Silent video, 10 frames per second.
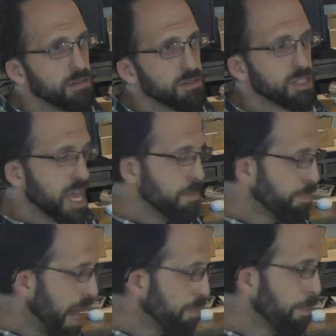same
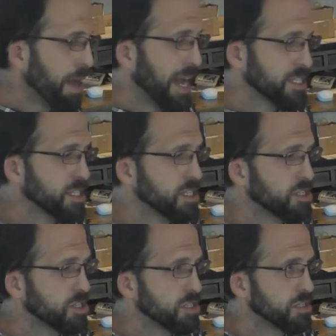Bible
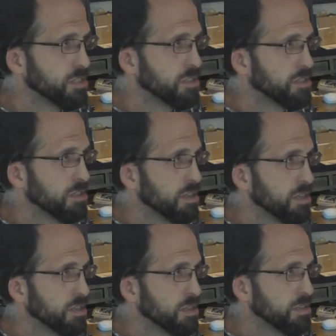passage,
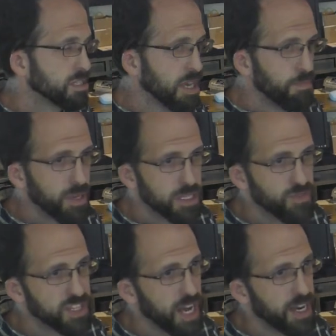same piece of
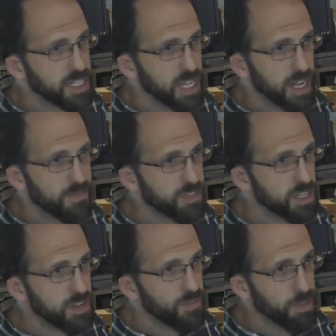siding that I've
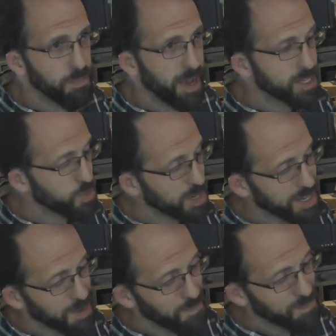seen for the past week.
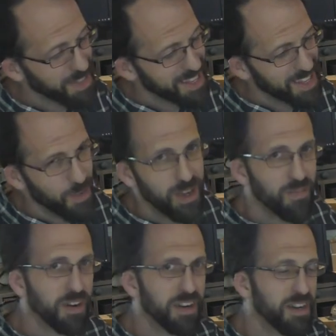We have
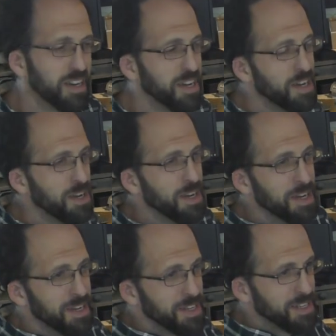a
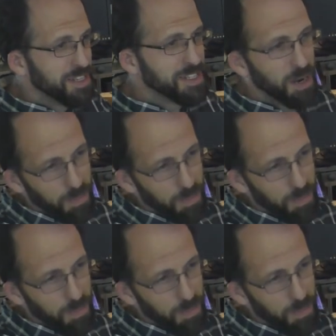dear